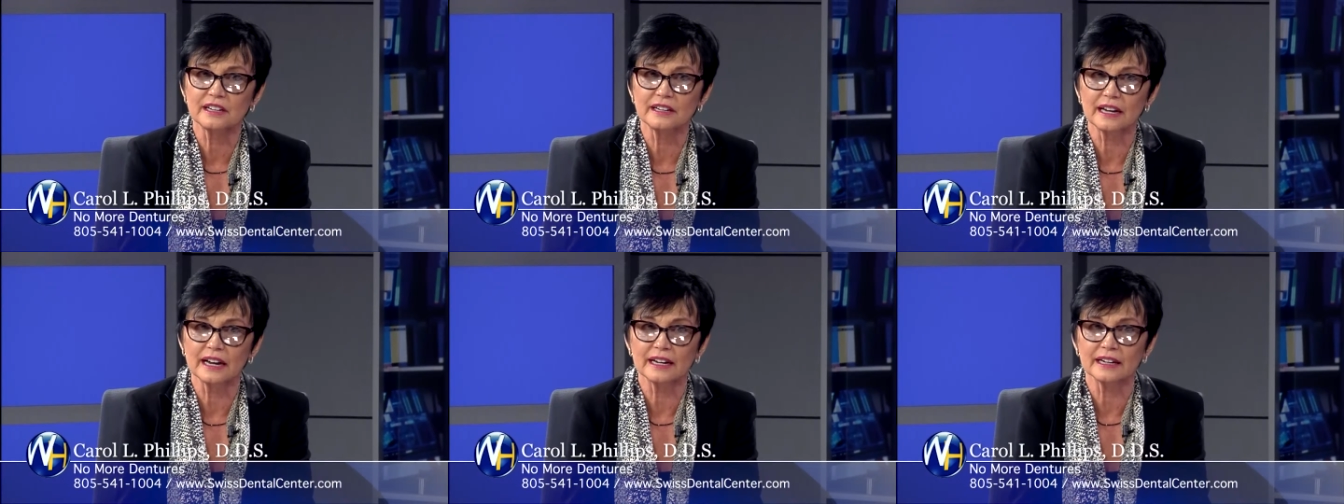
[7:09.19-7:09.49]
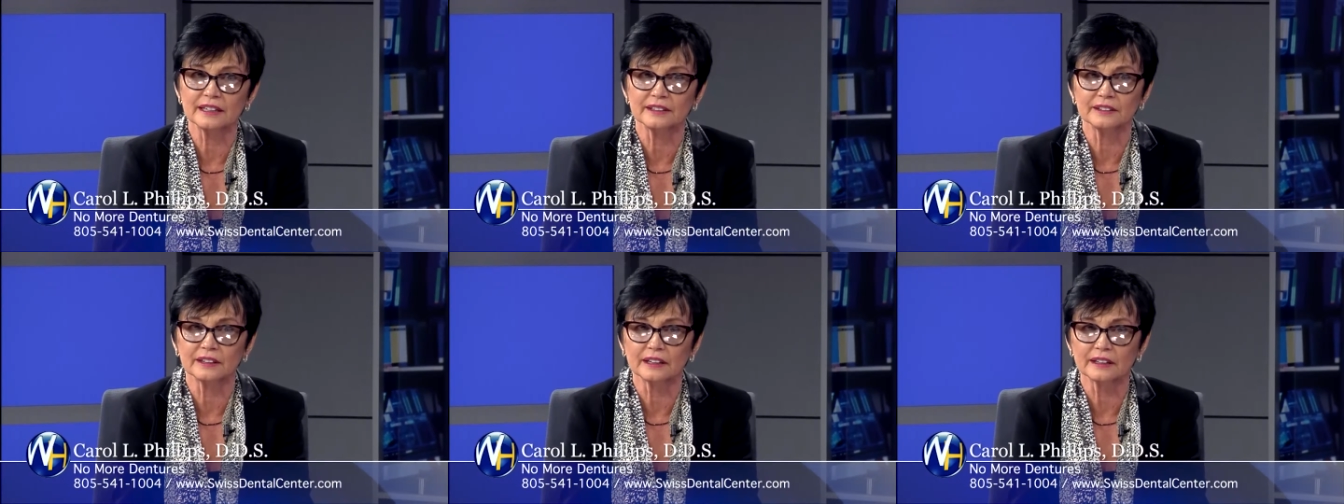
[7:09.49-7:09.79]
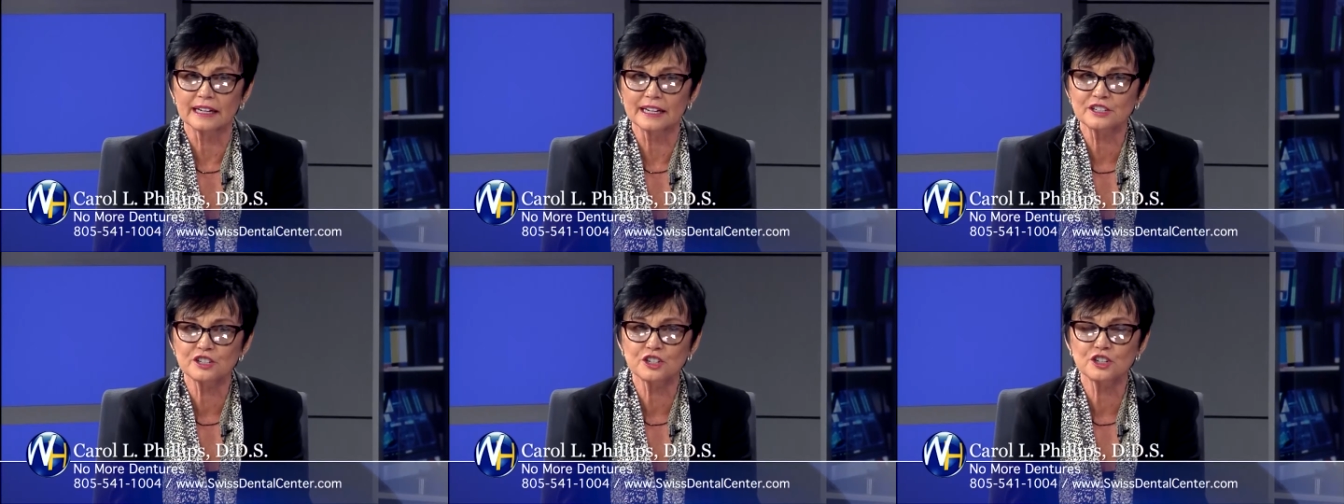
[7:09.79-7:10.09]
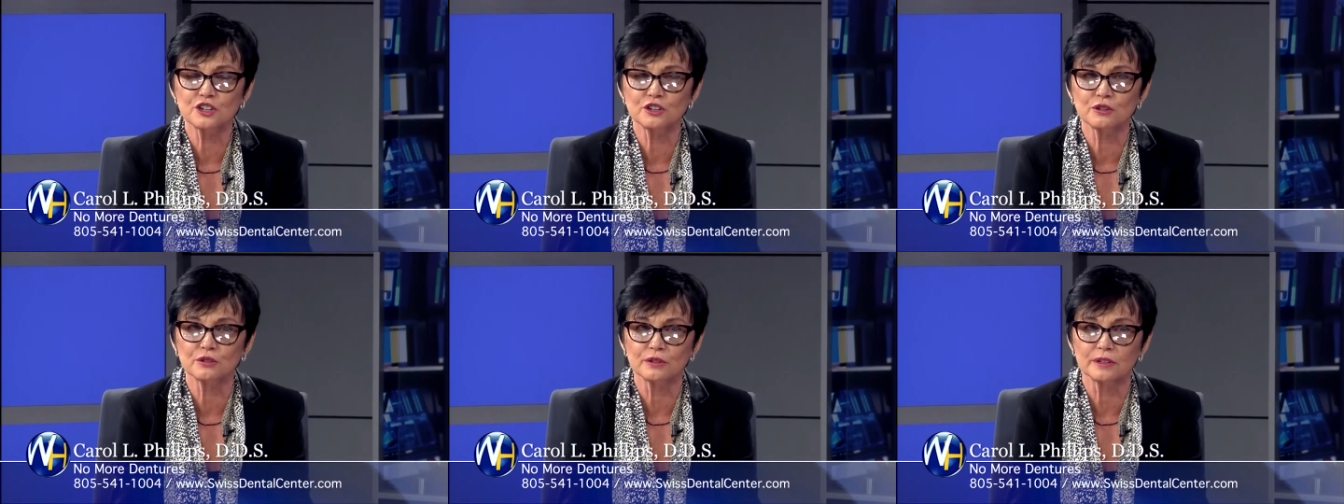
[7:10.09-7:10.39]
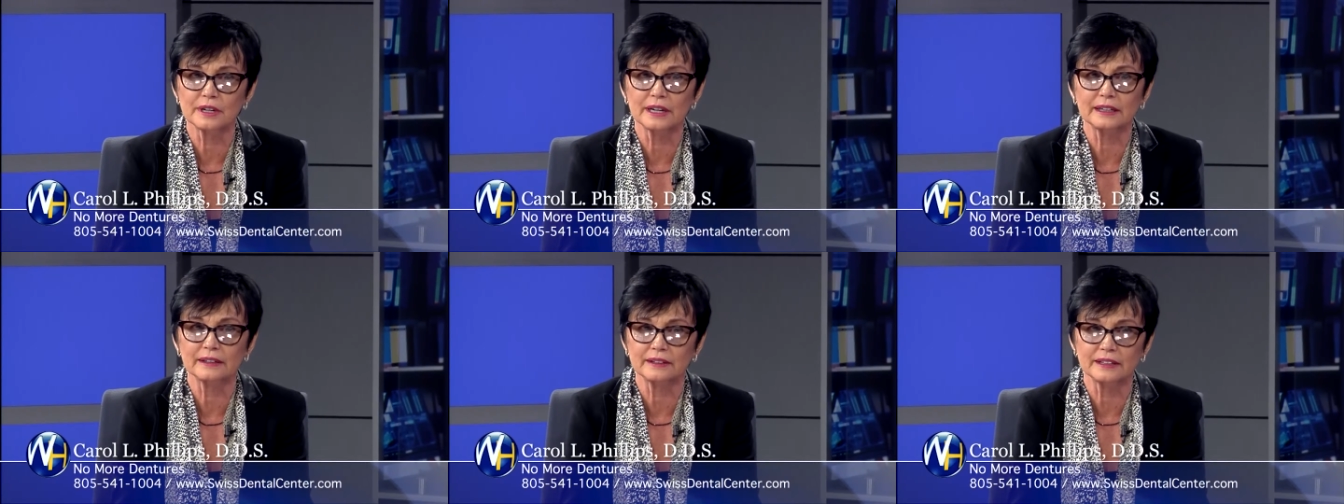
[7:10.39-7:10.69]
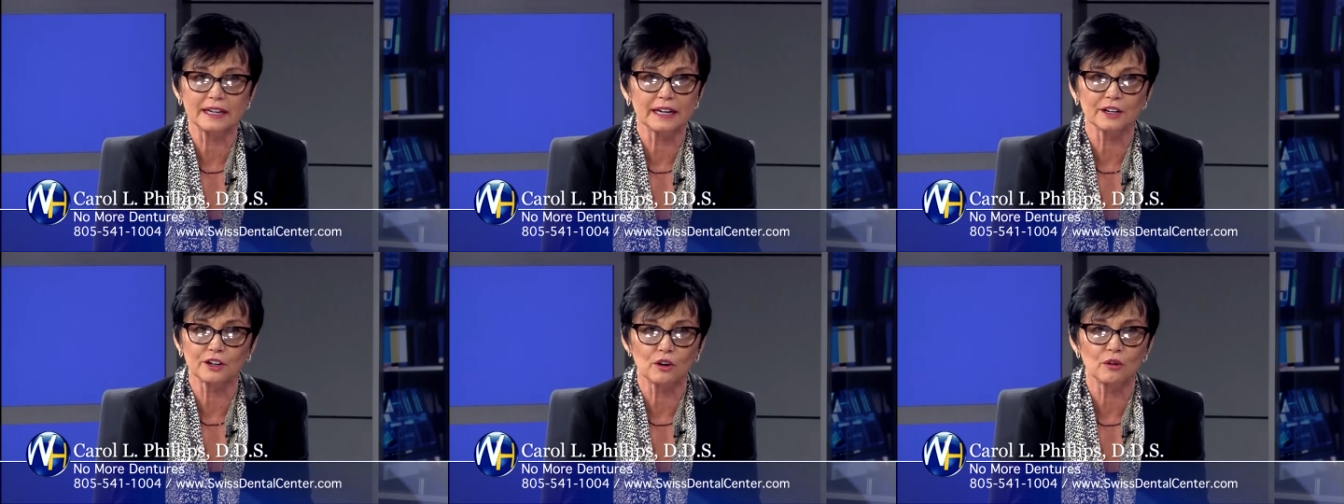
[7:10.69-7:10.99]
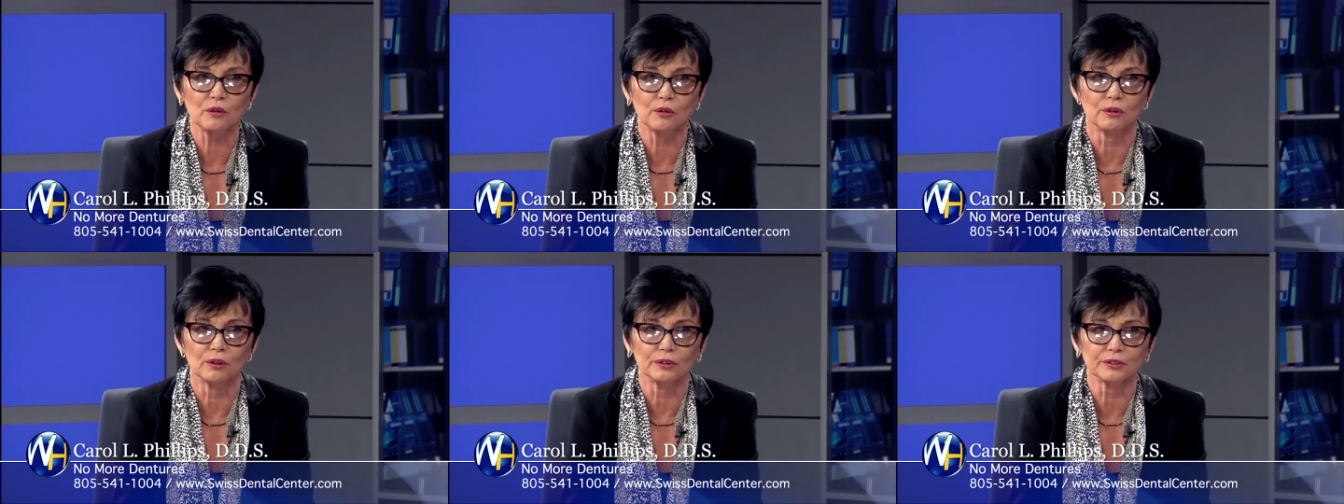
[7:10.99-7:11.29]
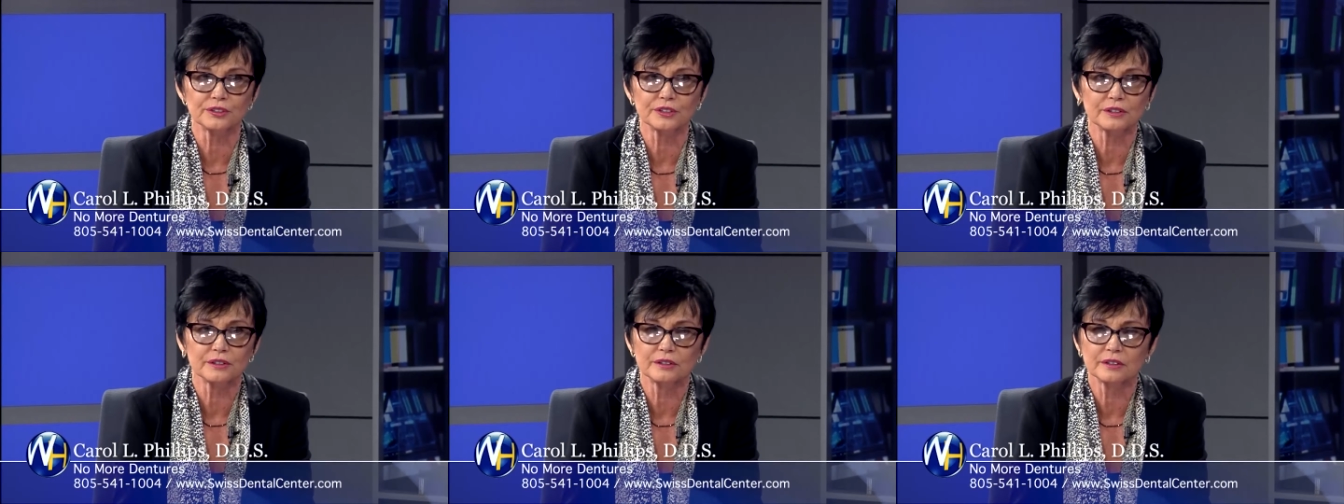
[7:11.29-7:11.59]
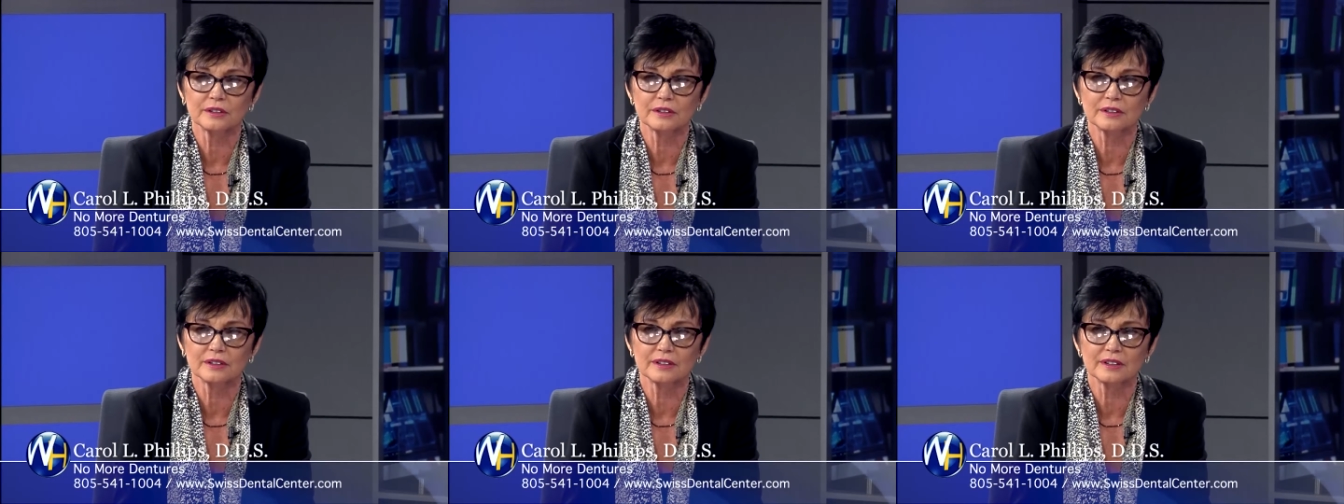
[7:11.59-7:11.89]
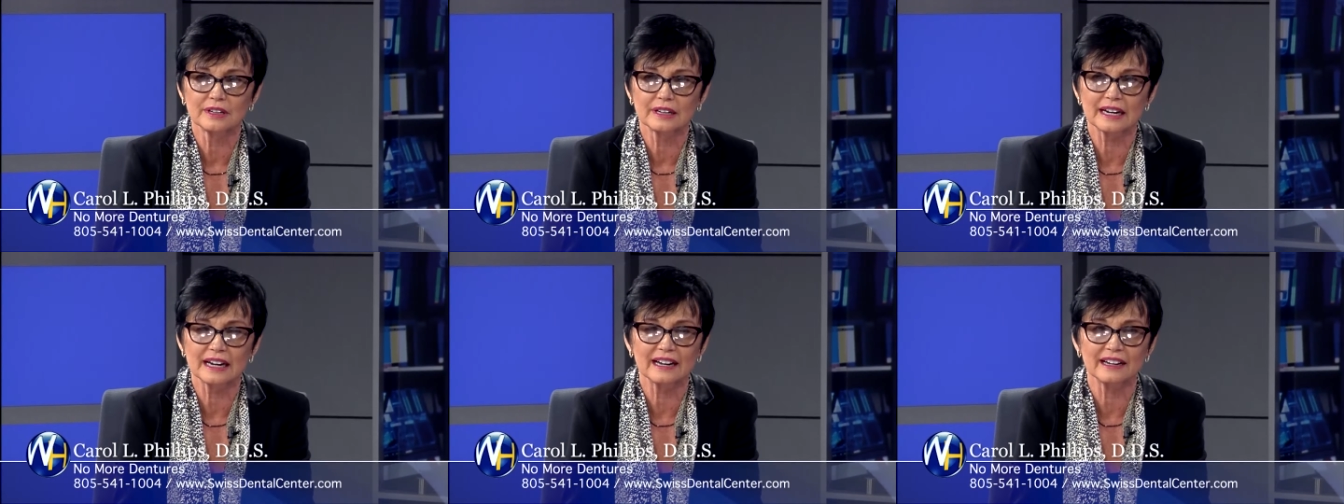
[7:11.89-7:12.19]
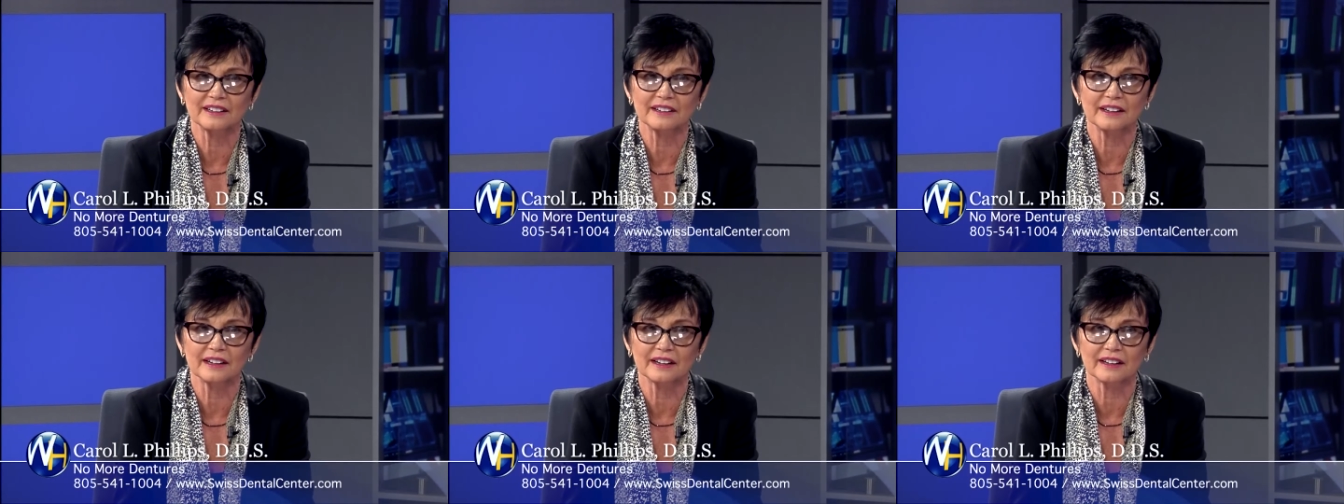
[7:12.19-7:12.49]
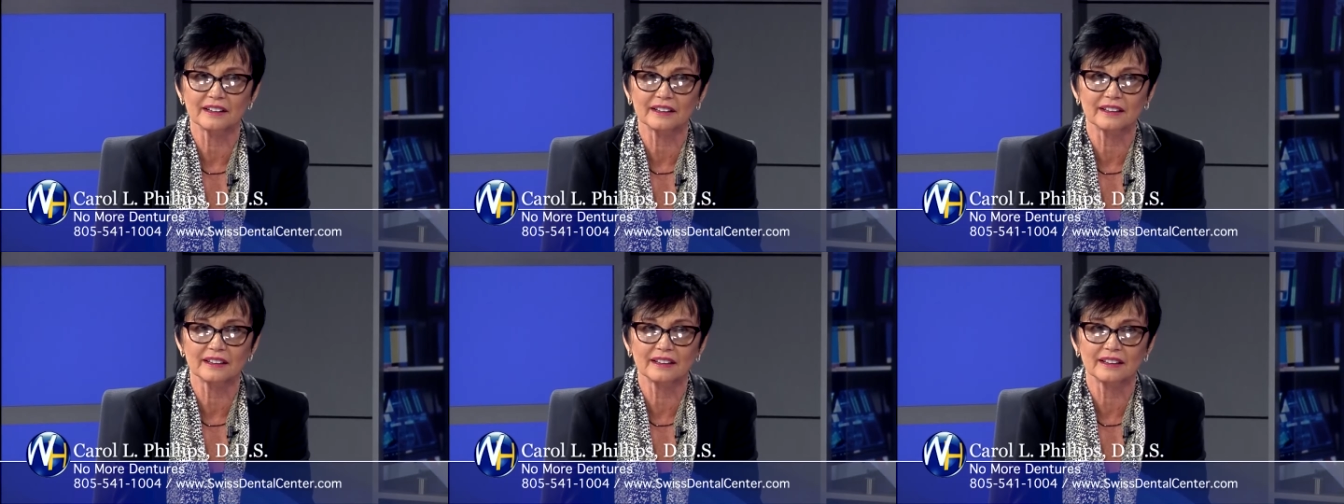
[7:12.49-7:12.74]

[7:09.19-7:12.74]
and let you get old and, uh,